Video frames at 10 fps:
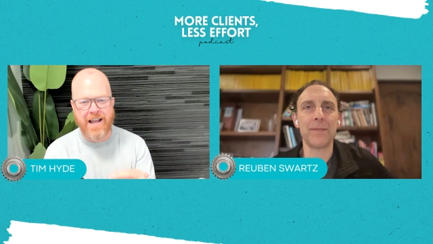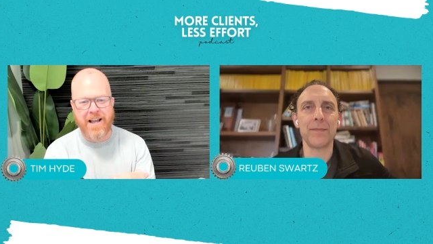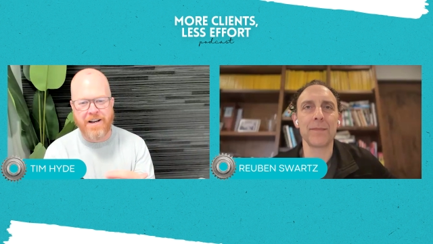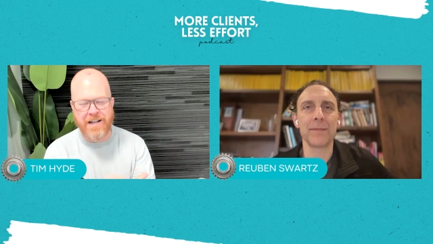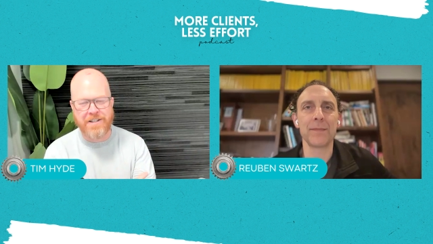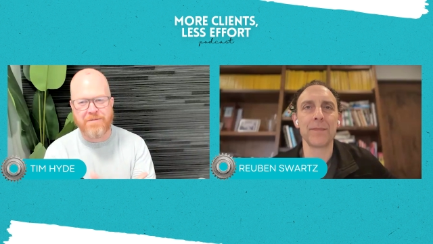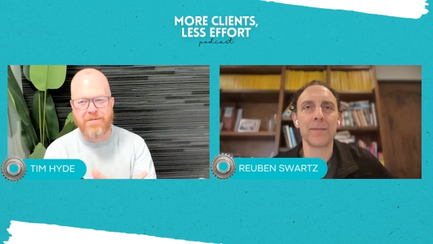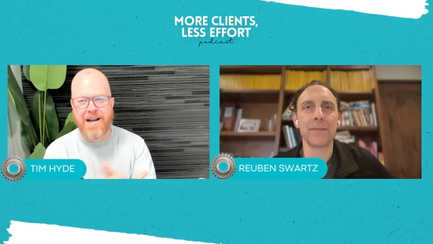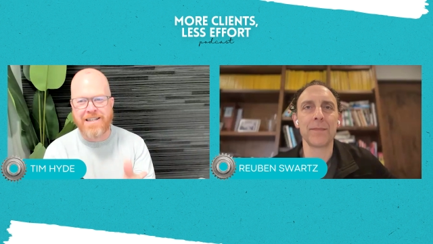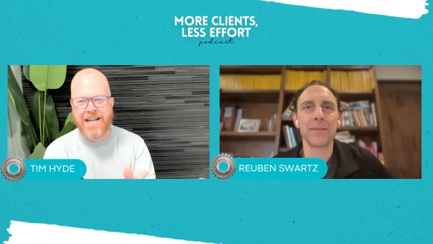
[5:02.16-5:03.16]
Speaker 1: hey, I need to
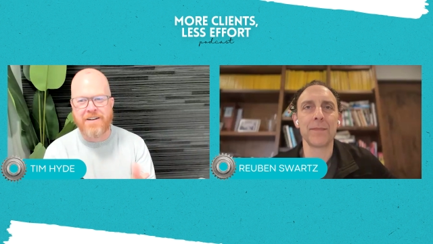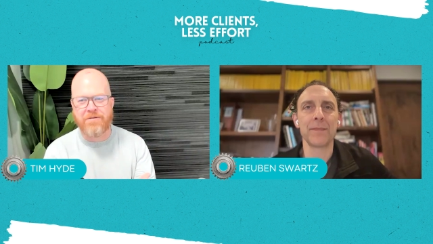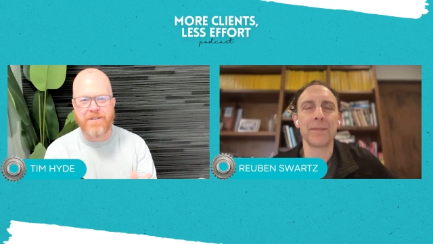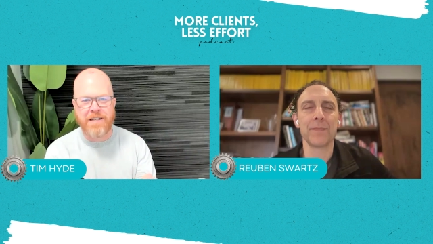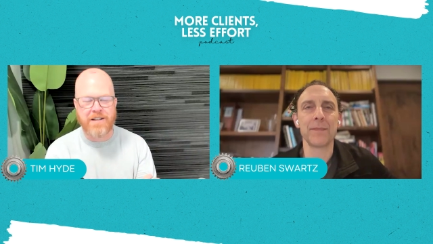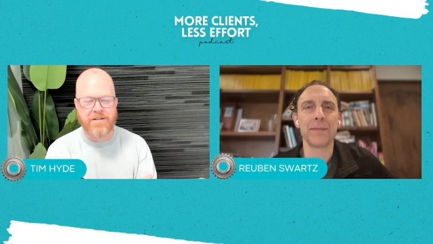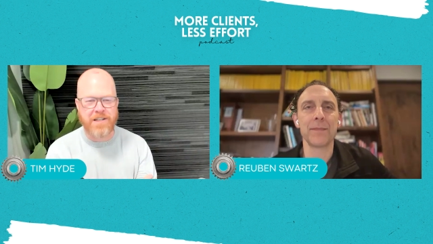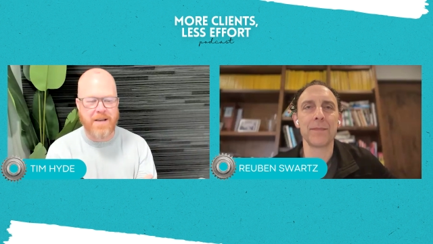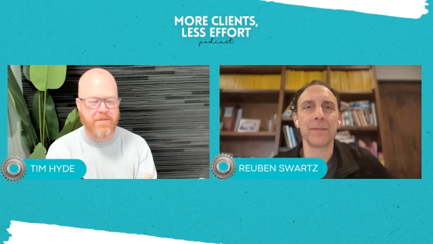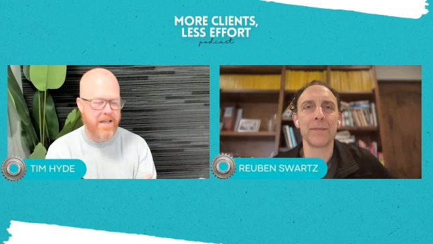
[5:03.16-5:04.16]
break down all these little
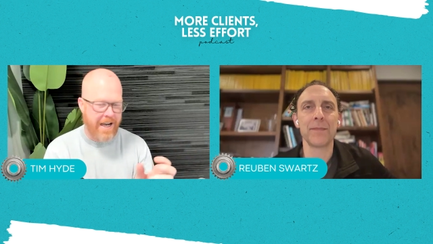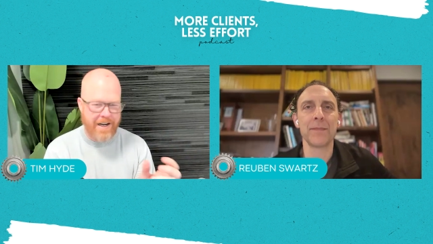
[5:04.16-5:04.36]
steps.